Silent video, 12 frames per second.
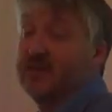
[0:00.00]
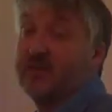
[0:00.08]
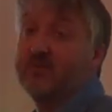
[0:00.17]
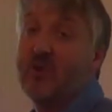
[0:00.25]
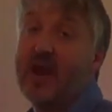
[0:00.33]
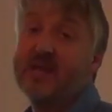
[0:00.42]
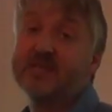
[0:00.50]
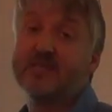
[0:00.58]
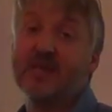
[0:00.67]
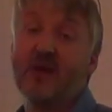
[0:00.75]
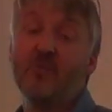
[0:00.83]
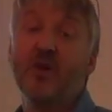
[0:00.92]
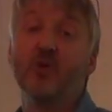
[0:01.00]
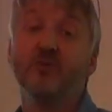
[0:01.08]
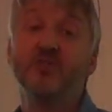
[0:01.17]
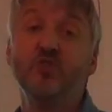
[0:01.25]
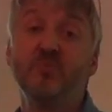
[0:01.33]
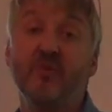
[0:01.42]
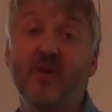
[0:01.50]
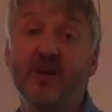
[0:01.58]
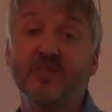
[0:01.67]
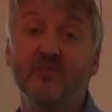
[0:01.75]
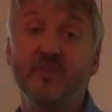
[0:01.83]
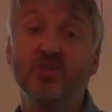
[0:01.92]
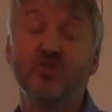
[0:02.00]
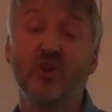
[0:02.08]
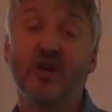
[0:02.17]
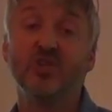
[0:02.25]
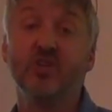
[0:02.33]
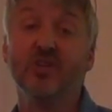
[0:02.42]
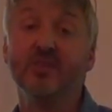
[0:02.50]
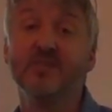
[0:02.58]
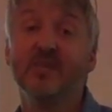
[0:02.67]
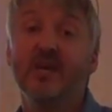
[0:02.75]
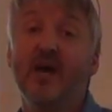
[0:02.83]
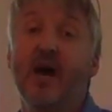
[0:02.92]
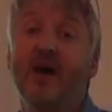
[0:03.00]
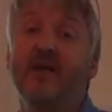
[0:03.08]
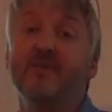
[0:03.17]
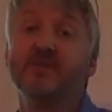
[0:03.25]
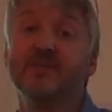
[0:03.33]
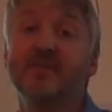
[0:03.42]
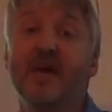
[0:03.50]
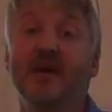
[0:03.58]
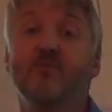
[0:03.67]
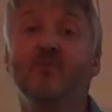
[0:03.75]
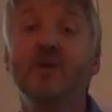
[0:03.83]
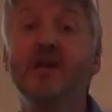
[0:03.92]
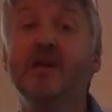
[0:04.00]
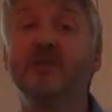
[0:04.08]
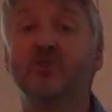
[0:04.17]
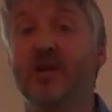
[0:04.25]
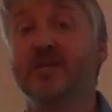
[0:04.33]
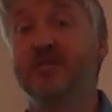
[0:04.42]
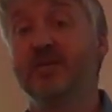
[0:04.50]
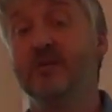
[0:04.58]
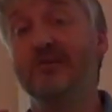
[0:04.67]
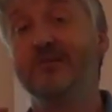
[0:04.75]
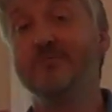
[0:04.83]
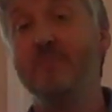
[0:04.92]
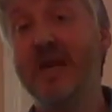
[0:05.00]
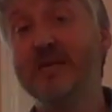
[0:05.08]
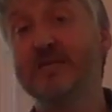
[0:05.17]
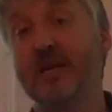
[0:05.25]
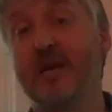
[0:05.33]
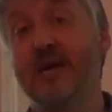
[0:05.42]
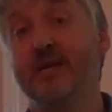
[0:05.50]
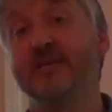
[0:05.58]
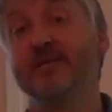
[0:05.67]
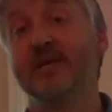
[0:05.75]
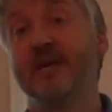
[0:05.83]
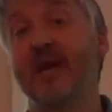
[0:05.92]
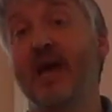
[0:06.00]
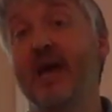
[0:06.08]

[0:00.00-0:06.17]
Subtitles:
that relates to that we call supervisory structures, and that really tries to use mentalizing